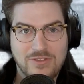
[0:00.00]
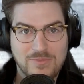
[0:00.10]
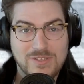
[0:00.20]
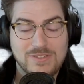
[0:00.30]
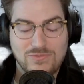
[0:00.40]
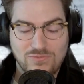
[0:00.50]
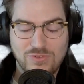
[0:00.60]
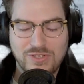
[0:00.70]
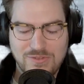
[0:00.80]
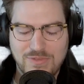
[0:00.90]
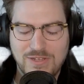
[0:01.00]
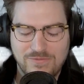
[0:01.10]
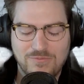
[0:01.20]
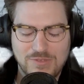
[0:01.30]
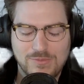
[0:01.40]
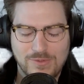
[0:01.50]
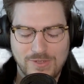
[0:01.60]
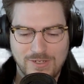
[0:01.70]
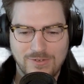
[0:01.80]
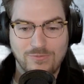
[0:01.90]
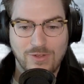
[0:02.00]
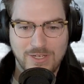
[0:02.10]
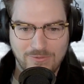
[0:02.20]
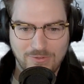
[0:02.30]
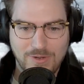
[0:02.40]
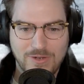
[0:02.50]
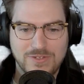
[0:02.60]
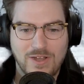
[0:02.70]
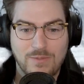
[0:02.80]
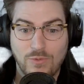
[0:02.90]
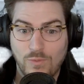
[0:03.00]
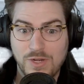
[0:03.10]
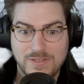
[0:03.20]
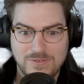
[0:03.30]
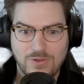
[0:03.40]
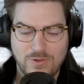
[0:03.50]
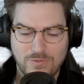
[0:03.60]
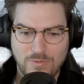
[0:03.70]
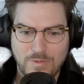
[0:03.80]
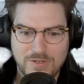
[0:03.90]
but this is really meant for people that are running a repair shop or wanting to run a repair